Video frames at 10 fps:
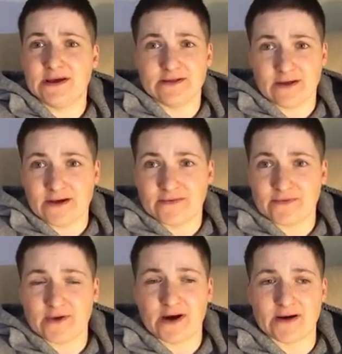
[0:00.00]
in
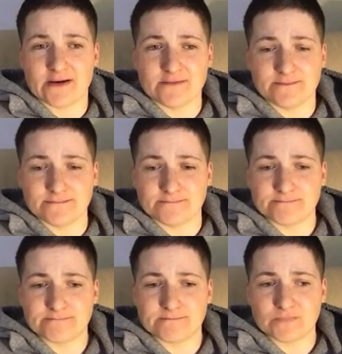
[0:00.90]
life. Um,
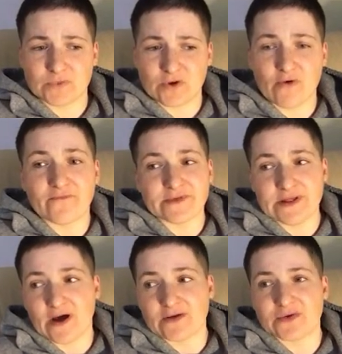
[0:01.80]

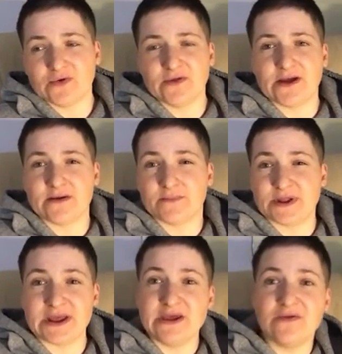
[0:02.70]
hopefully not too later,
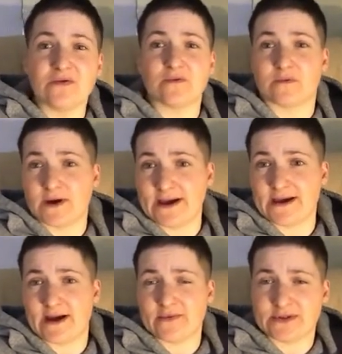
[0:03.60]
but either
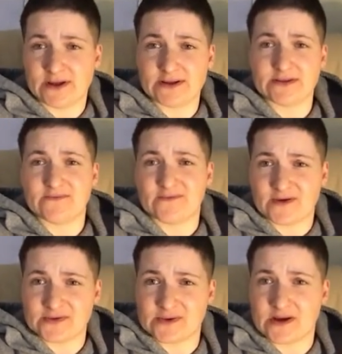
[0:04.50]
way, I would like to
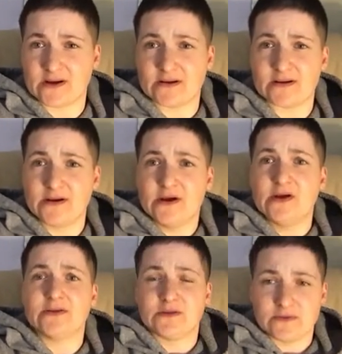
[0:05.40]
foster care
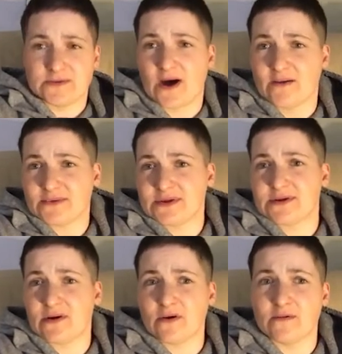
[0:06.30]
to adopt.
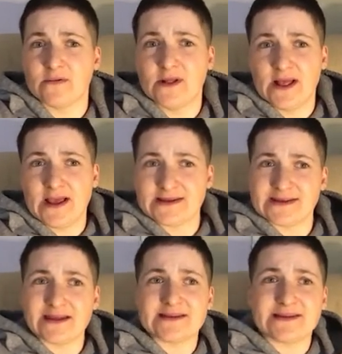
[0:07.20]
So it's
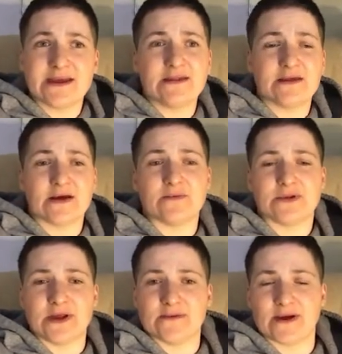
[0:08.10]
not saying that I
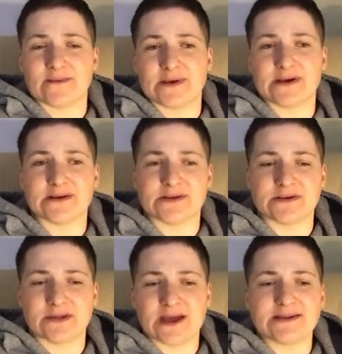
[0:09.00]
would never have kids.
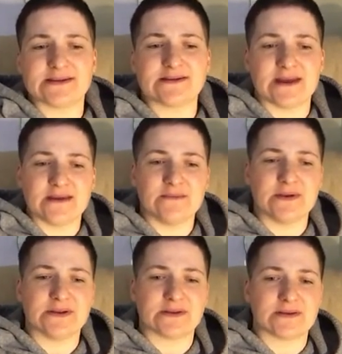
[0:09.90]
So that
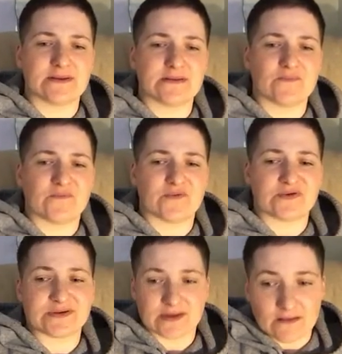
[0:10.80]
statement for
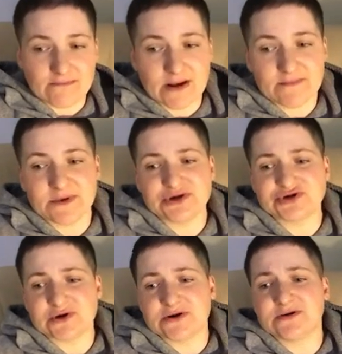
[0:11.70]
some might be
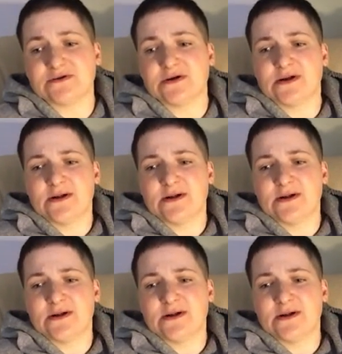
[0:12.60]
true,